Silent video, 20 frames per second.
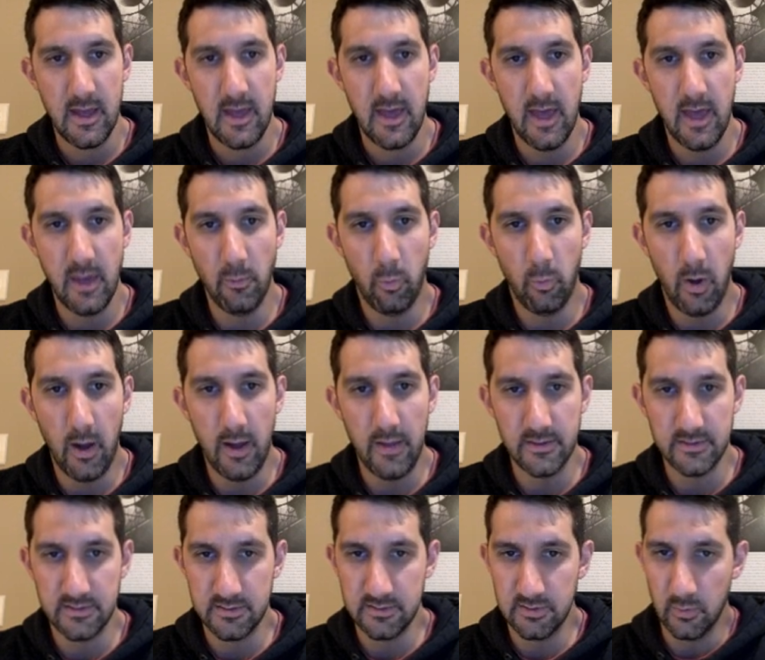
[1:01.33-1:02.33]
and why
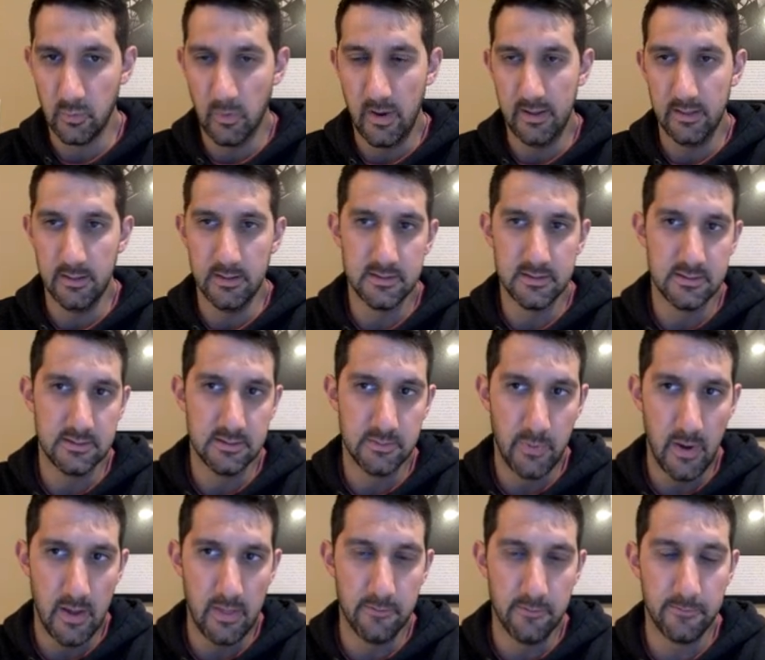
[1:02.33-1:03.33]
this is array list. This is
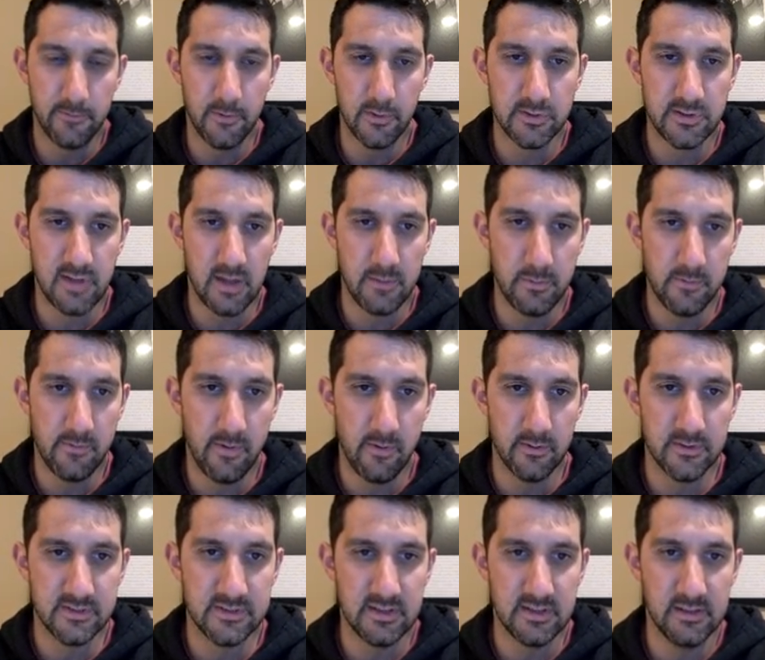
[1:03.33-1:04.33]
probably the first time you've
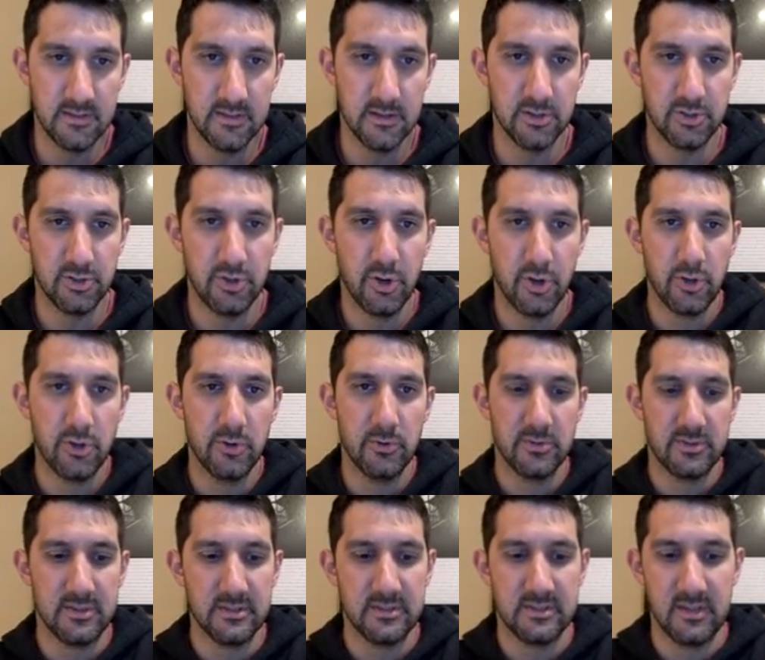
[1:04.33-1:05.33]
ever seen this. You're
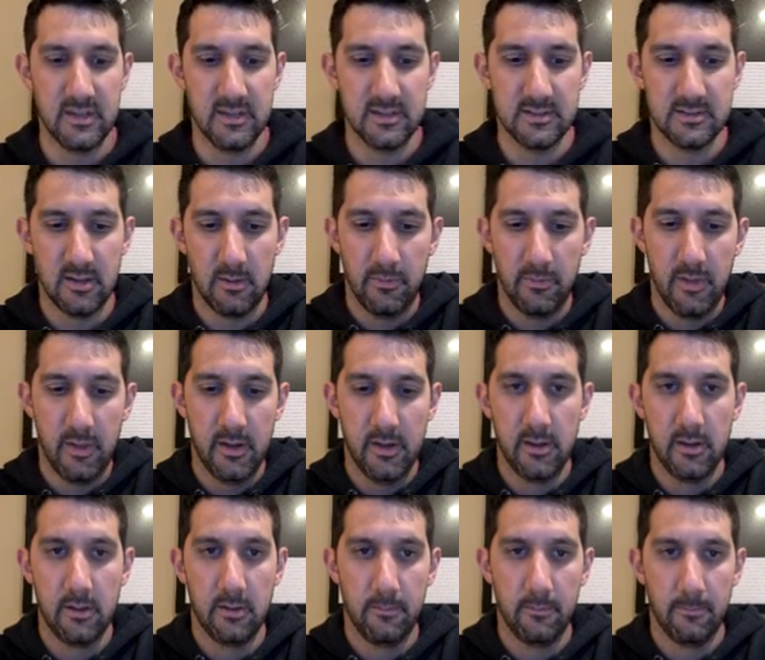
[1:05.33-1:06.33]
used to seeing something
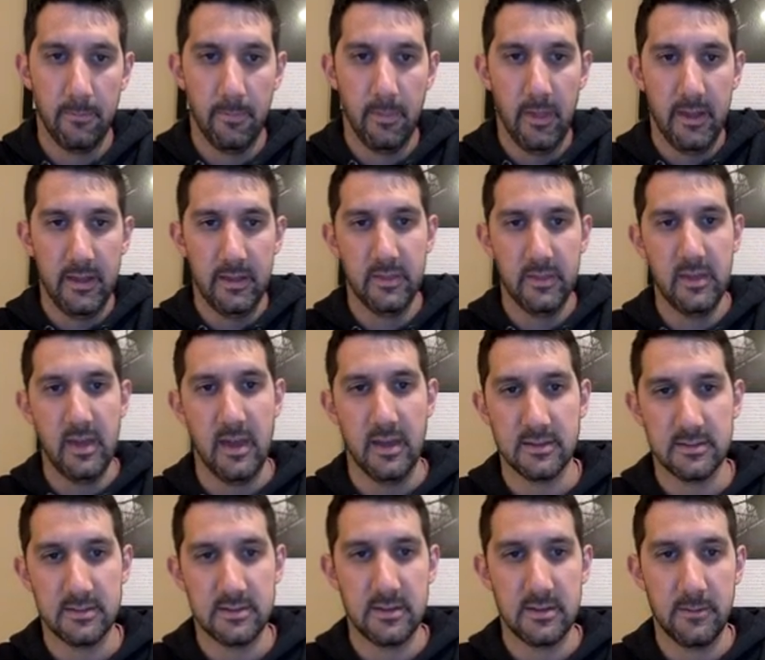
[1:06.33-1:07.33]
like
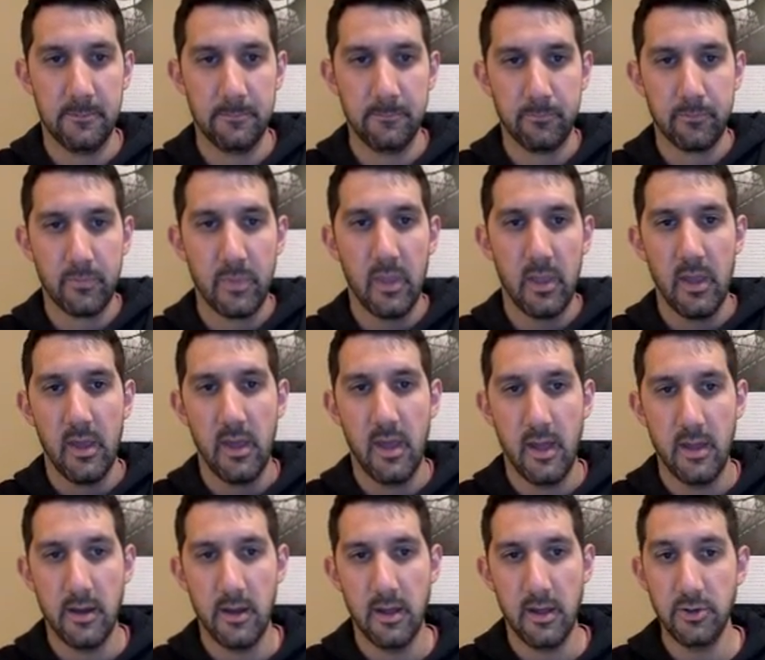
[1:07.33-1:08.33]
this.
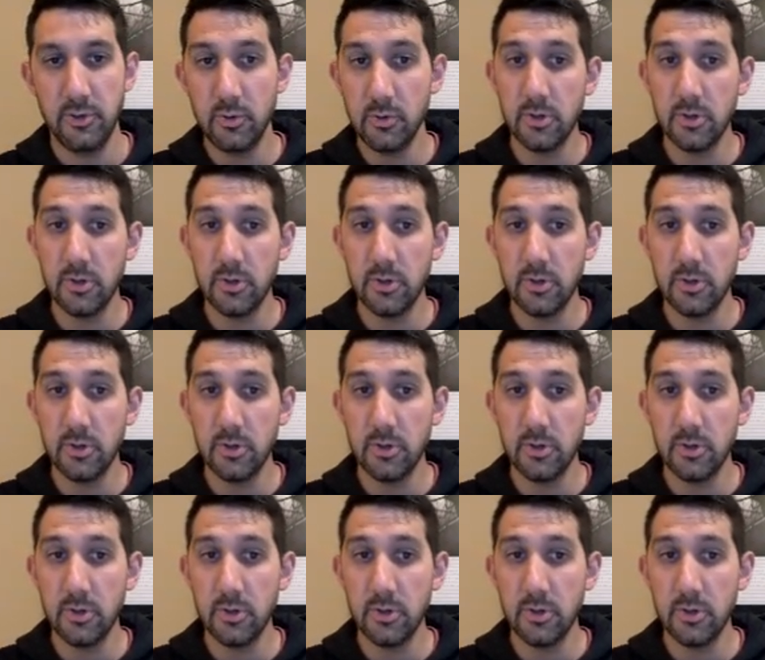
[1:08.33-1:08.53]
And, and you